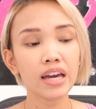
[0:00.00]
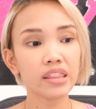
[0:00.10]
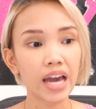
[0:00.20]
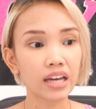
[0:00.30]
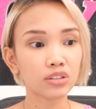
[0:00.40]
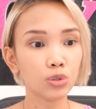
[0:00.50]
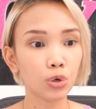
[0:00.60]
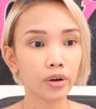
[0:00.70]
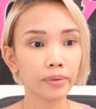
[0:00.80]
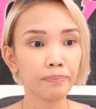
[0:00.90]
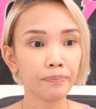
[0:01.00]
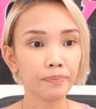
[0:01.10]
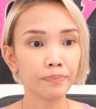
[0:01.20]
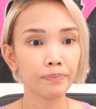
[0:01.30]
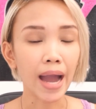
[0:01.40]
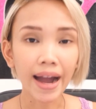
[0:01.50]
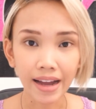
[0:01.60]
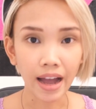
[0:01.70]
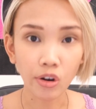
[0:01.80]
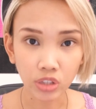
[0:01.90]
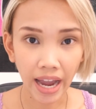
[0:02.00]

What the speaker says: that your bank account